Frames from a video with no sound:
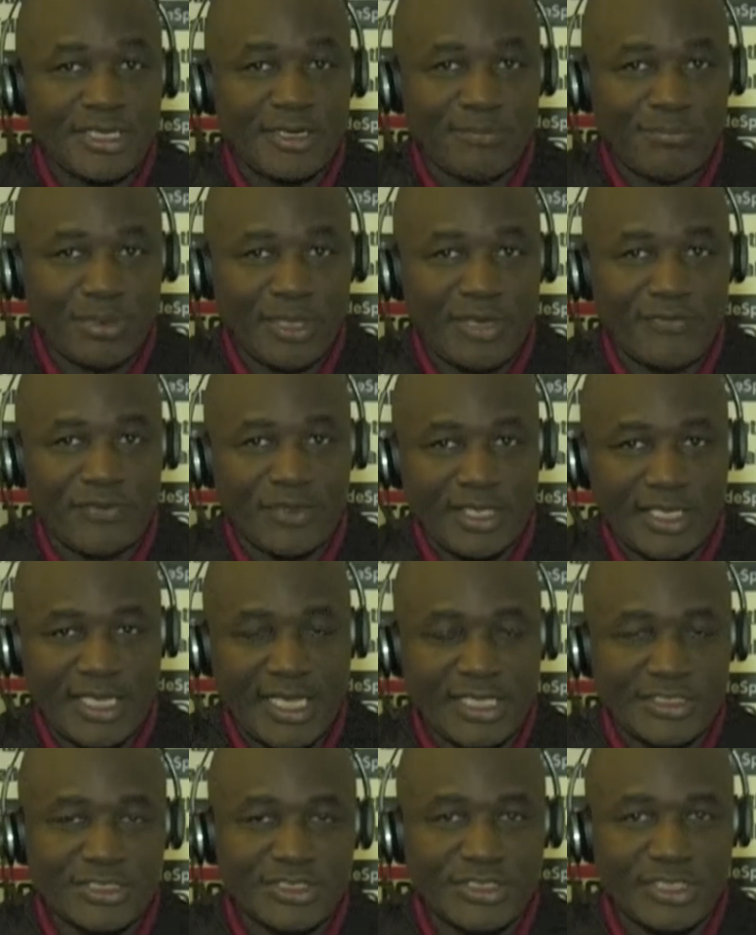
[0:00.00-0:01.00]
going to play for the
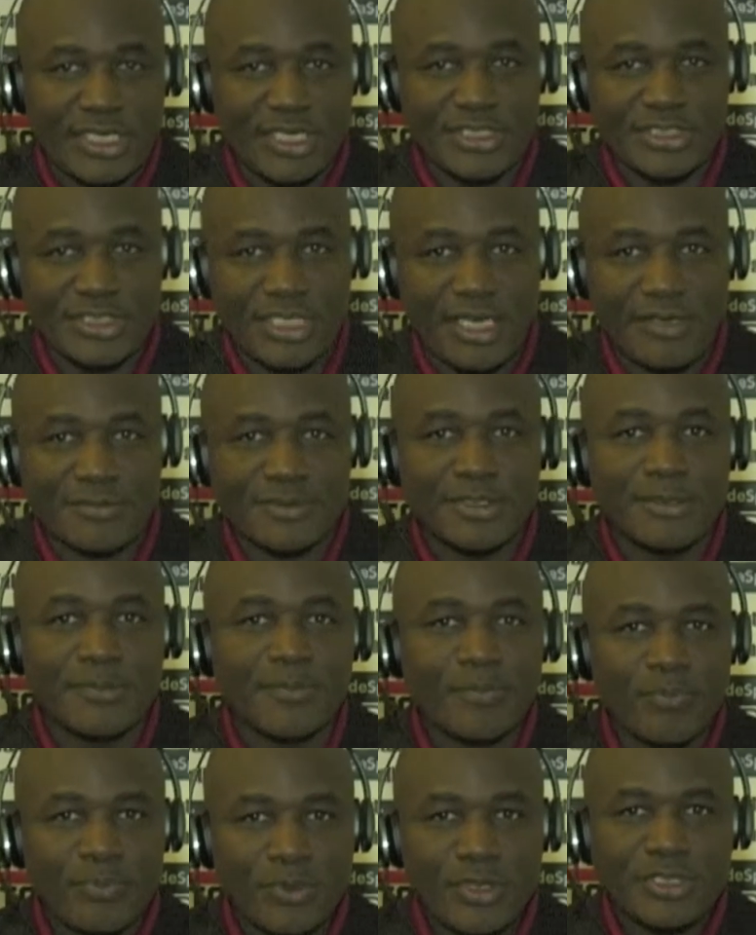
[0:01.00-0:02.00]
Kansas City Chiefs,
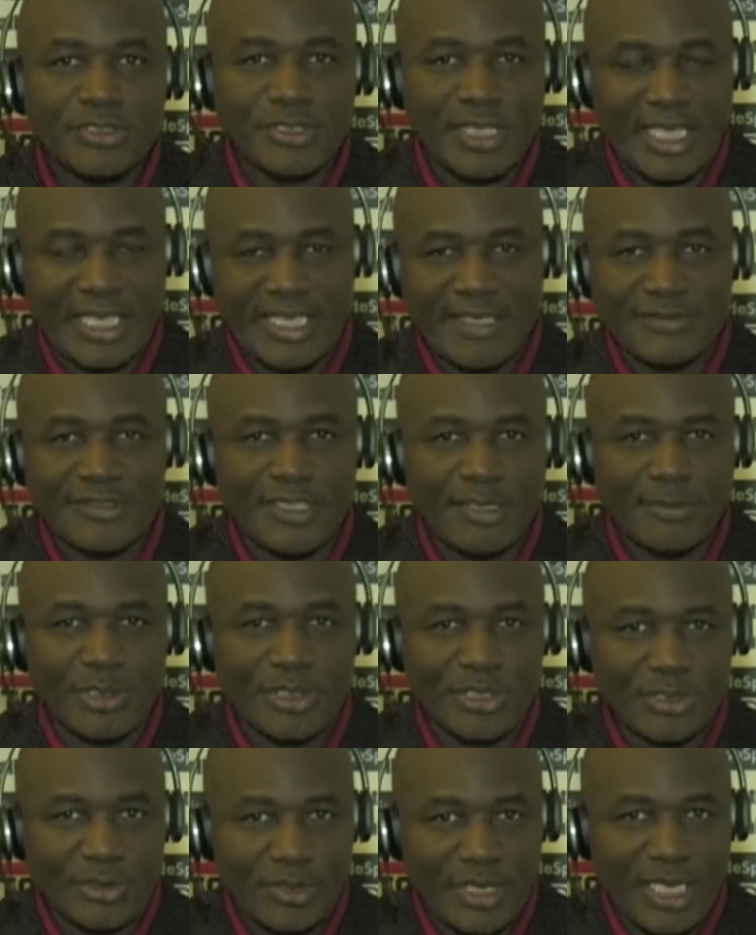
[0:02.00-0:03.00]
so that gives them a
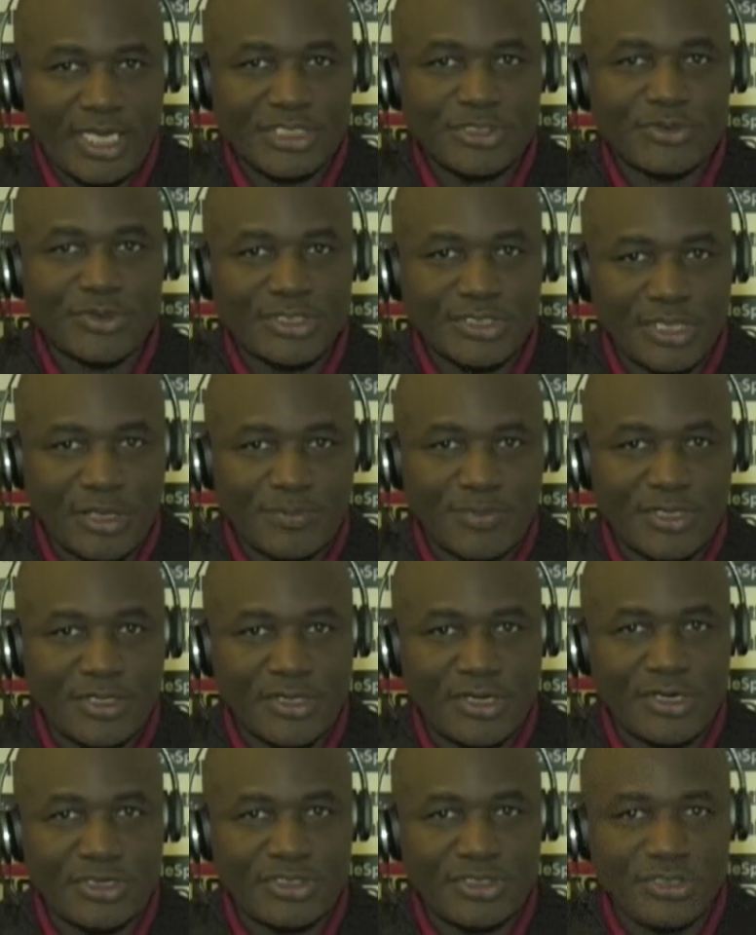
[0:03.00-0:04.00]
little extra something
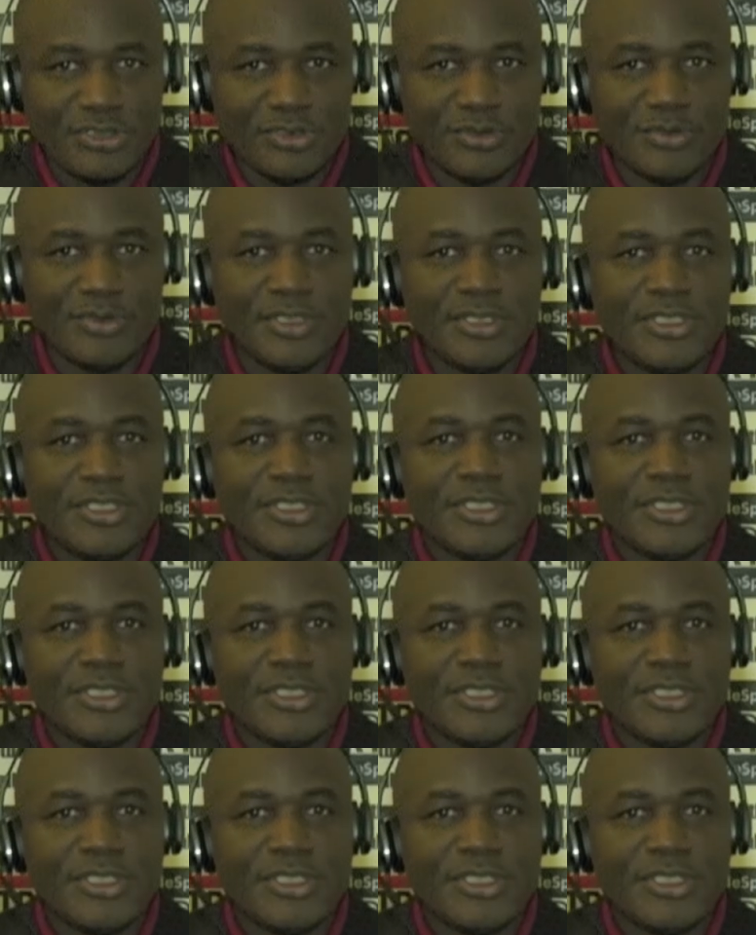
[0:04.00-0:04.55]
there, too,